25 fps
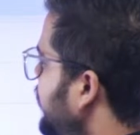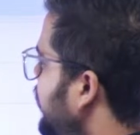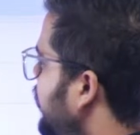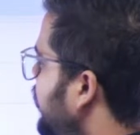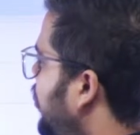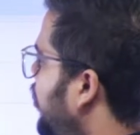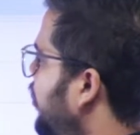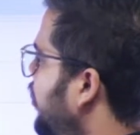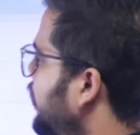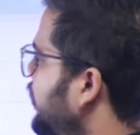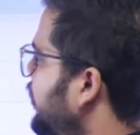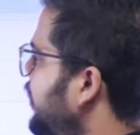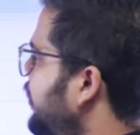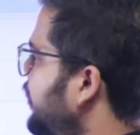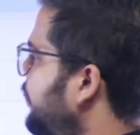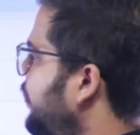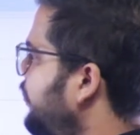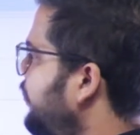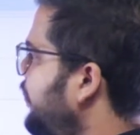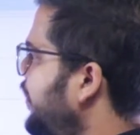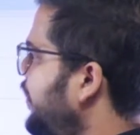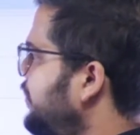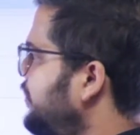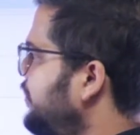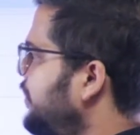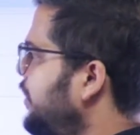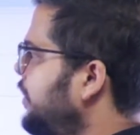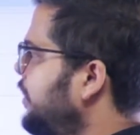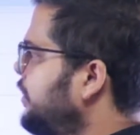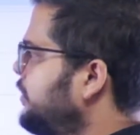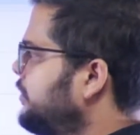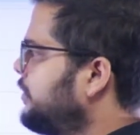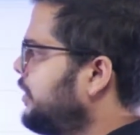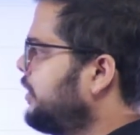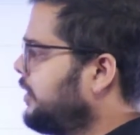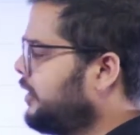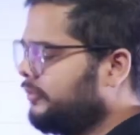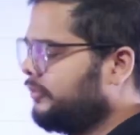audit professional,
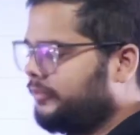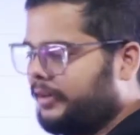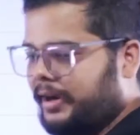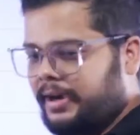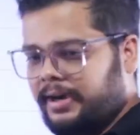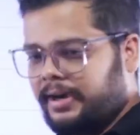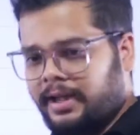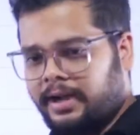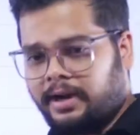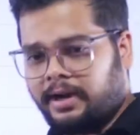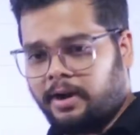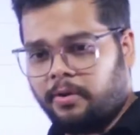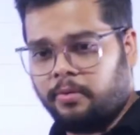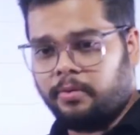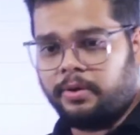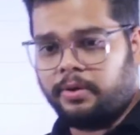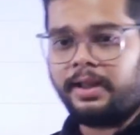certified accounting